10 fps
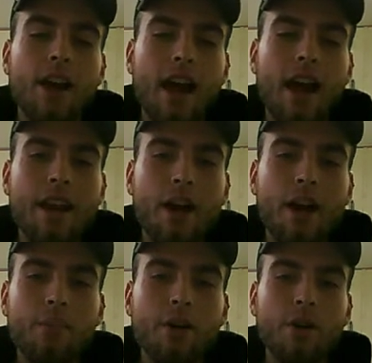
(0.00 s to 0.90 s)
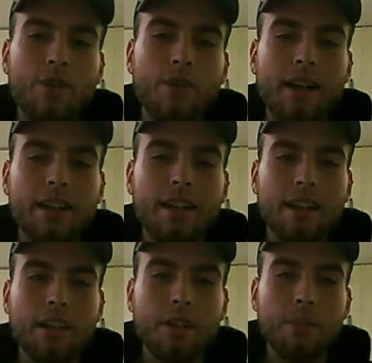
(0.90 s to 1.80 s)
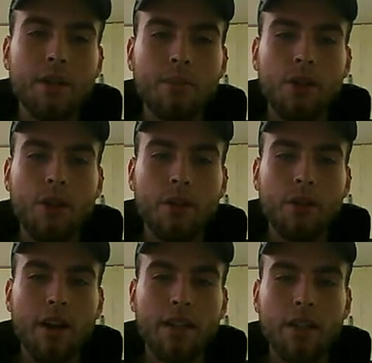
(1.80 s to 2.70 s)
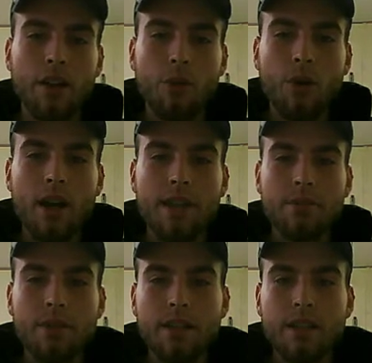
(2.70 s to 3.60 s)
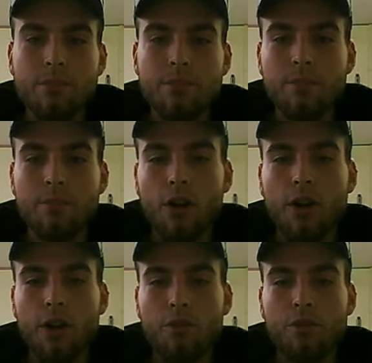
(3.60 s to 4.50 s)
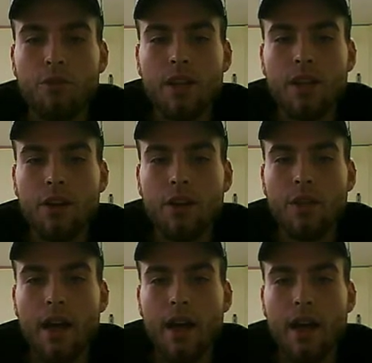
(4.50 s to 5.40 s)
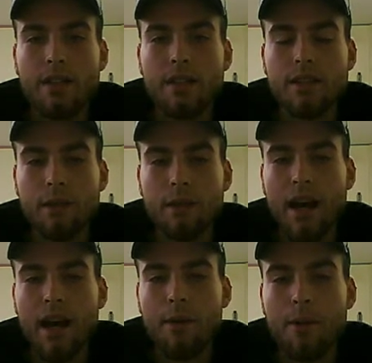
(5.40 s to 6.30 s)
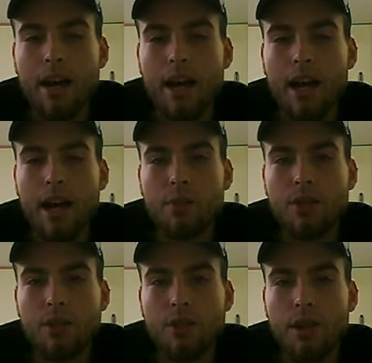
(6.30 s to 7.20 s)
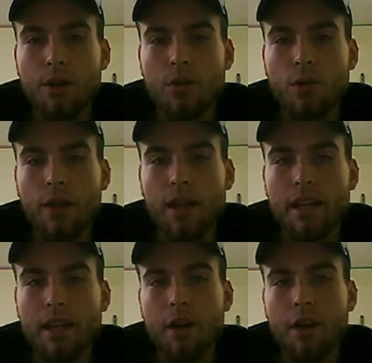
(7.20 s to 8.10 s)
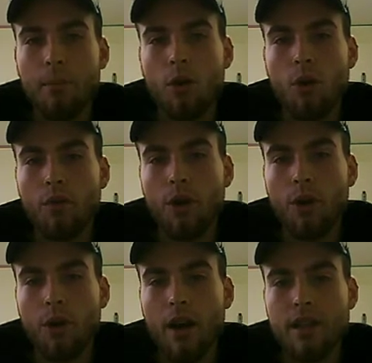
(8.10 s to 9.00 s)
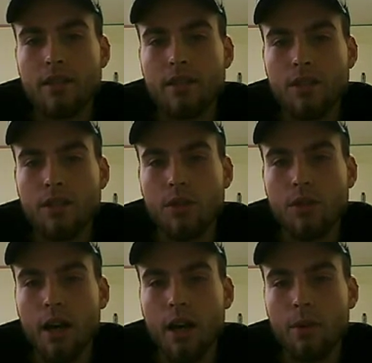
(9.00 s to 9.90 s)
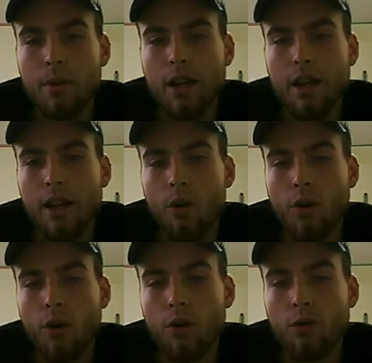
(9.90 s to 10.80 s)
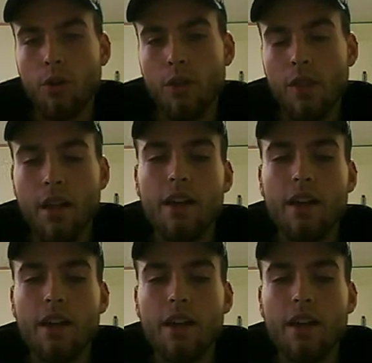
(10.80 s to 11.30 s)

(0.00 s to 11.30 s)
end up affecting the people and affecting their rights because people are in fear that something bad might happen. So therefore, they give up more of their rights to the government in order to